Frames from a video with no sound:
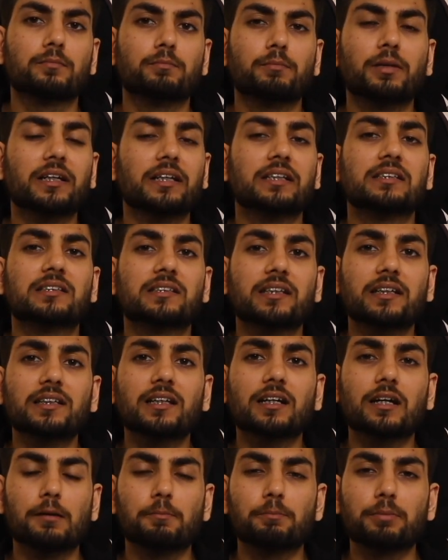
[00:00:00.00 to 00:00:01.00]
but instead the
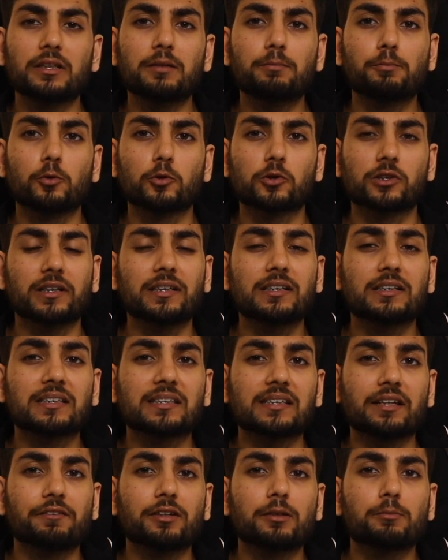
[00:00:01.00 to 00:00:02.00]
company posted
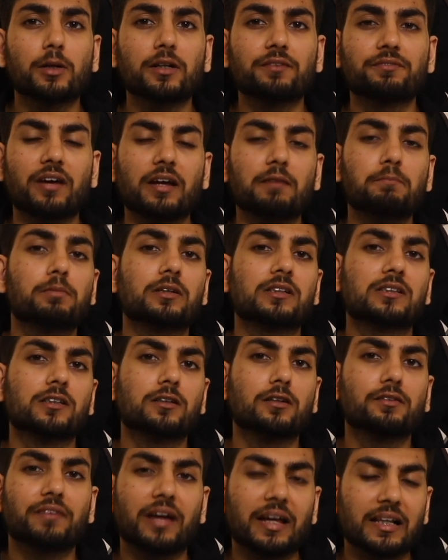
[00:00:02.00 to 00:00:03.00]
7.5%
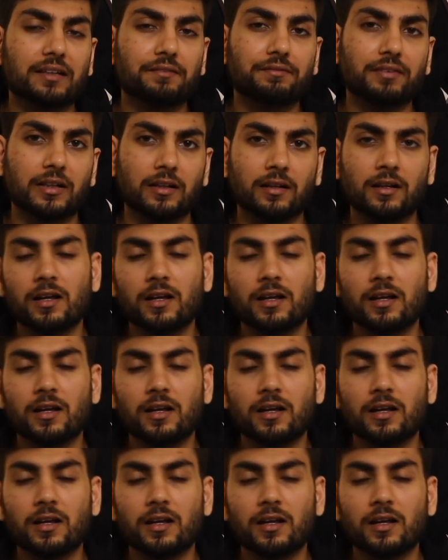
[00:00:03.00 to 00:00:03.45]
of LFL.